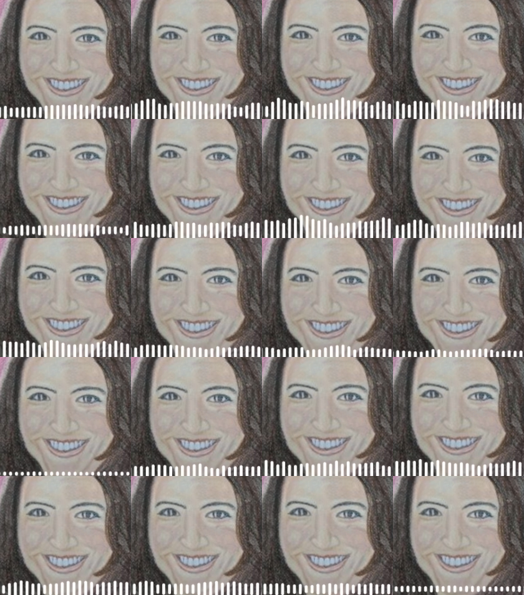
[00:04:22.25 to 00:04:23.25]
know when I
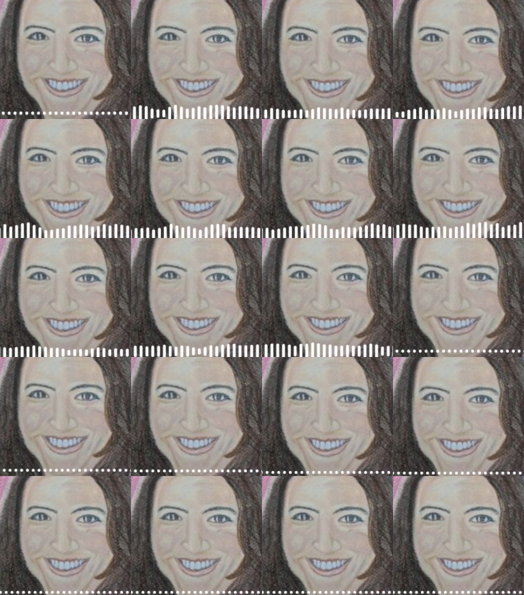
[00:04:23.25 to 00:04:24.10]
did um,